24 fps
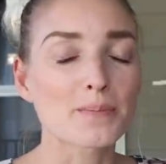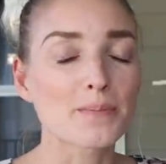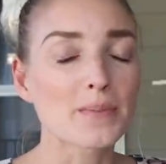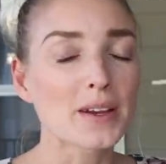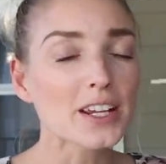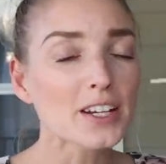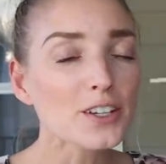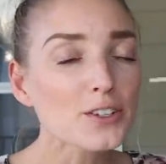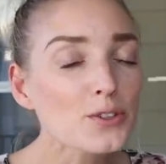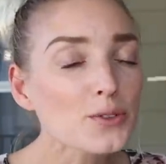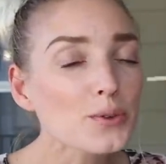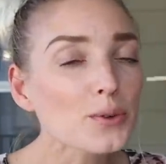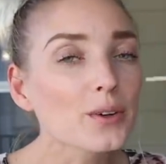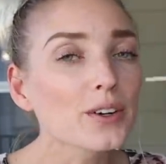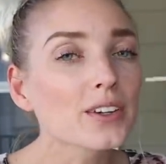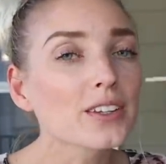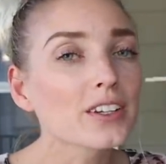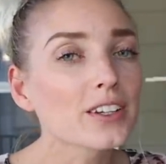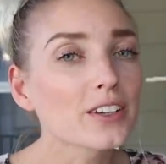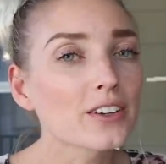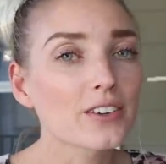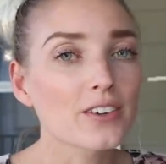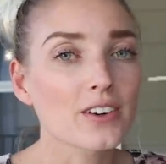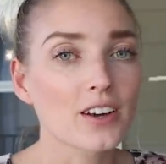Make sure
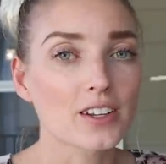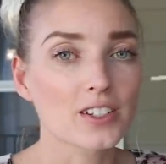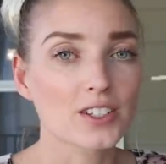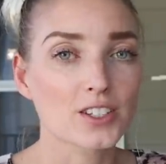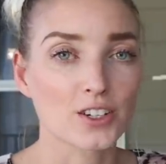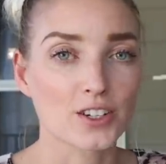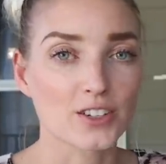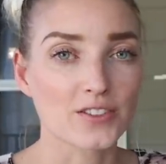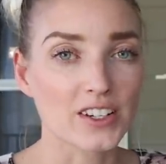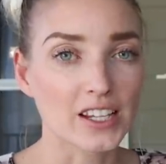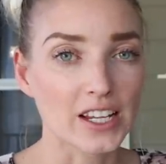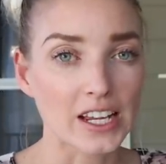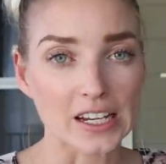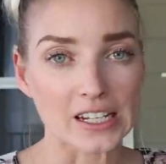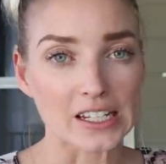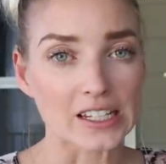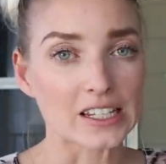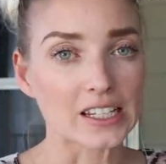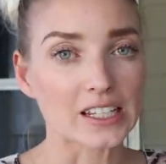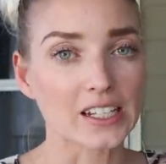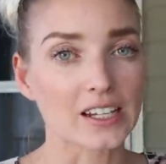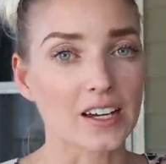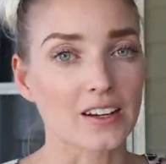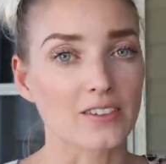that you're not serving
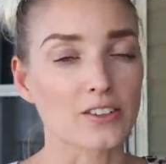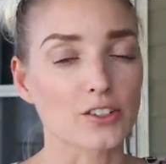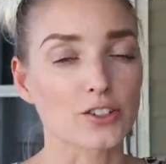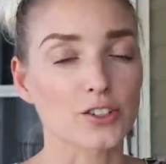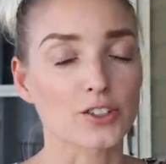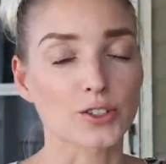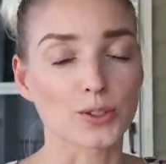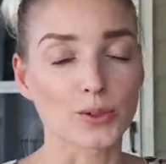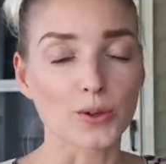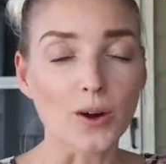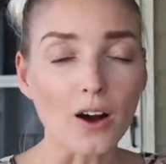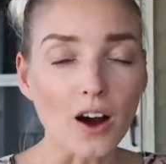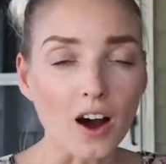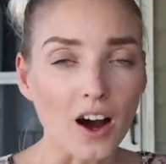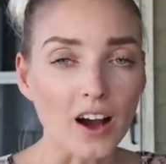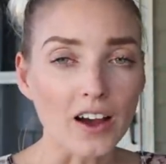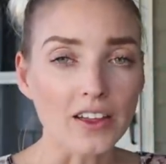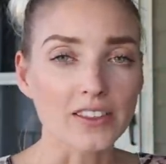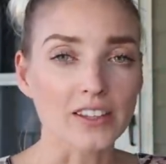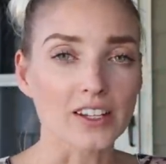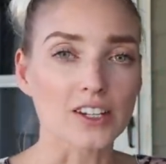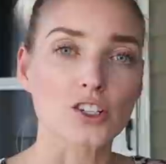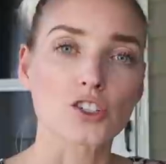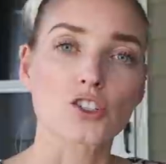anything ever too
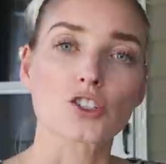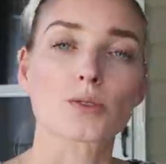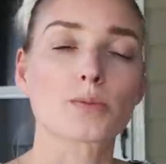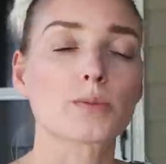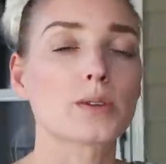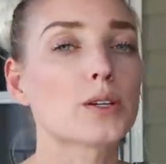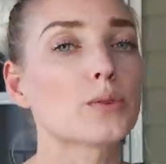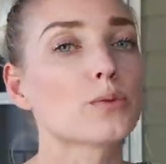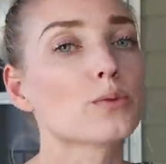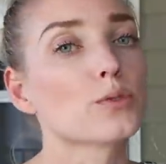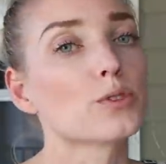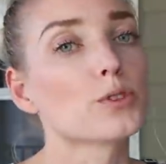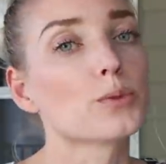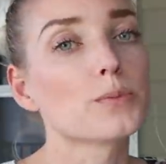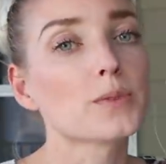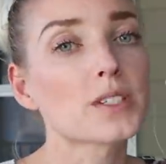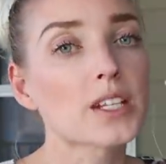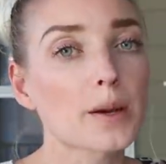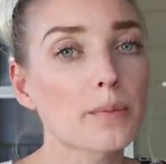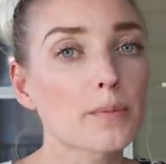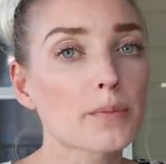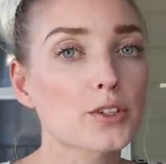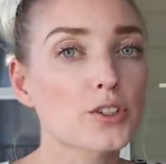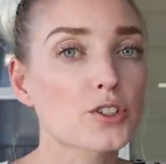hot. Things should be room
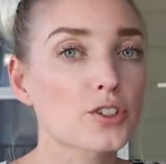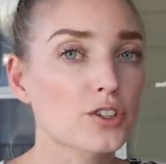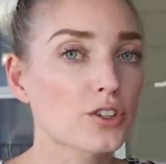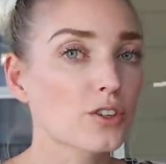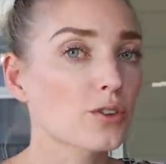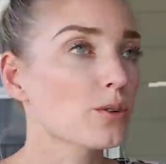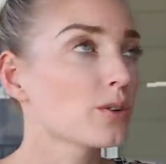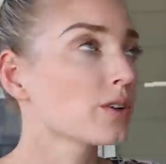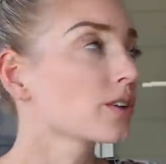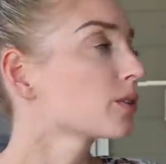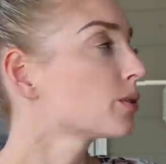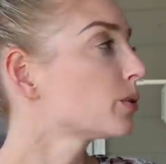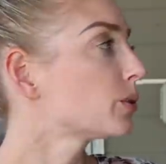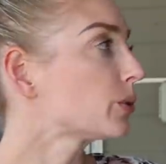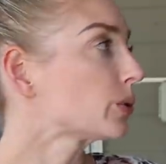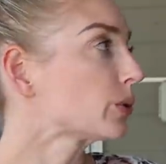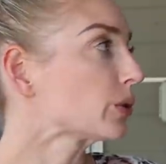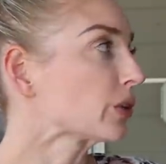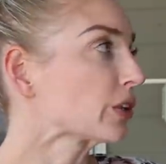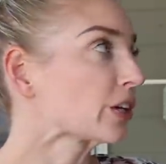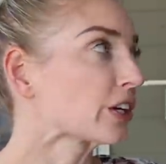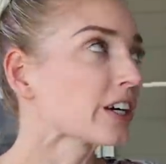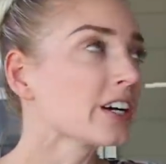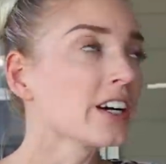temperature or
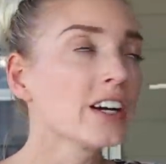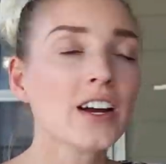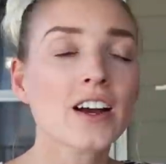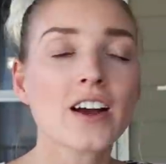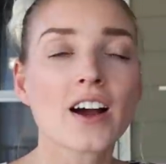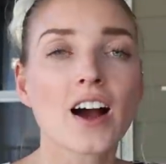cooler.